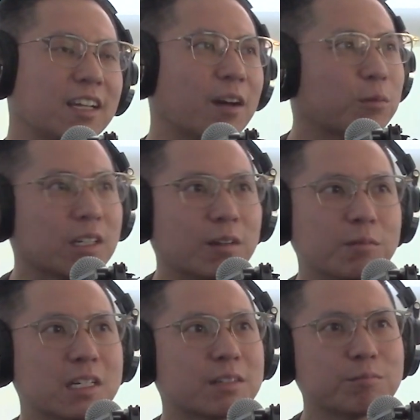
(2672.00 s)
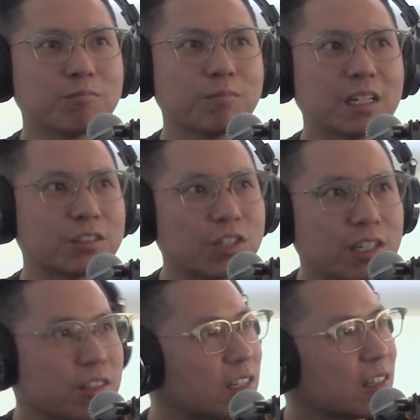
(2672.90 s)
yeah, we got to make a
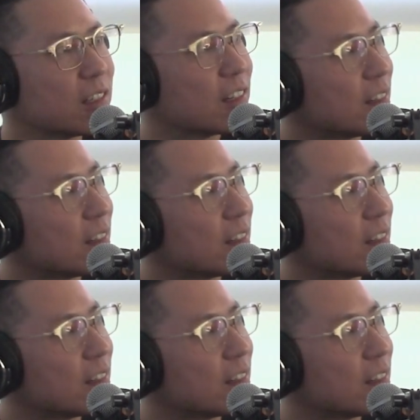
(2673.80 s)
change here,